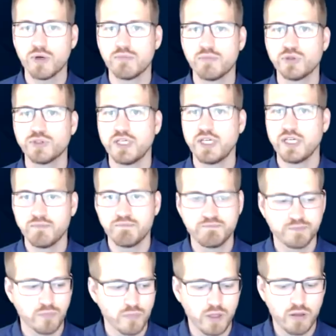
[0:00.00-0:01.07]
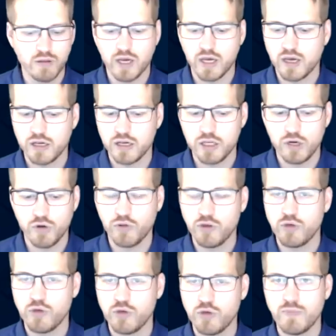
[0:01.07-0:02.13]
building. You
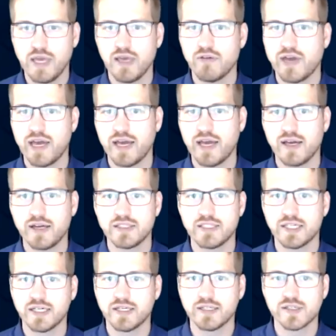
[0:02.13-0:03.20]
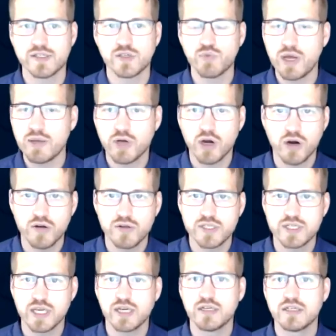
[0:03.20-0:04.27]
may have had swipe
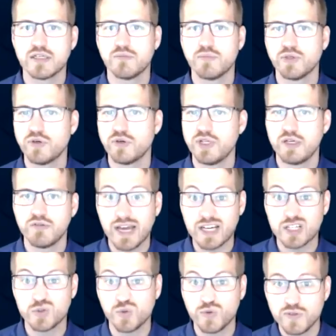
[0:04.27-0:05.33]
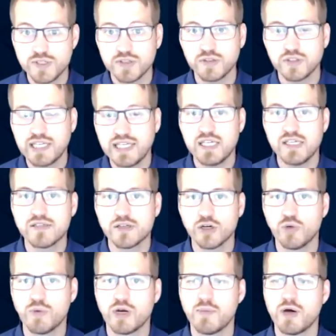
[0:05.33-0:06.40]
cards to get into the building, actual physical keys to
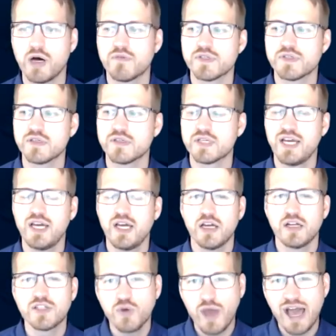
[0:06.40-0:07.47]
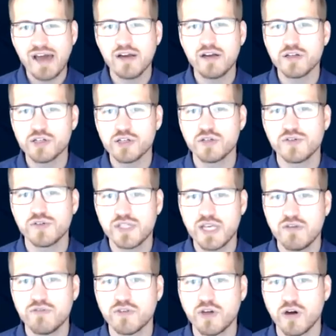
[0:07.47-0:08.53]
open up offices. And so you had additional
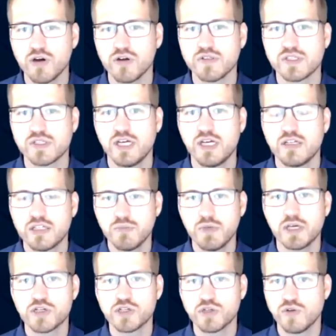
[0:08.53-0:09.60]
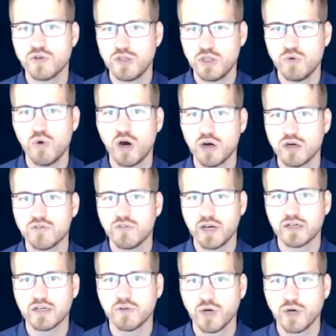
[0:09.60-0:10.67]
safeguards to make sure that you are in
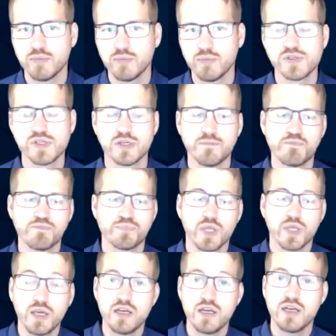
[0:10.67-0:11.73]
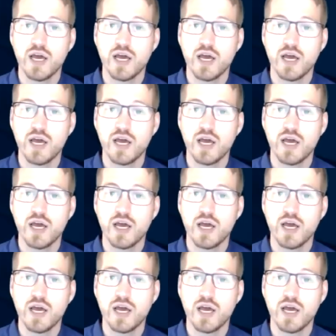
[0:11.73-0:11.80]
fact the right person. Now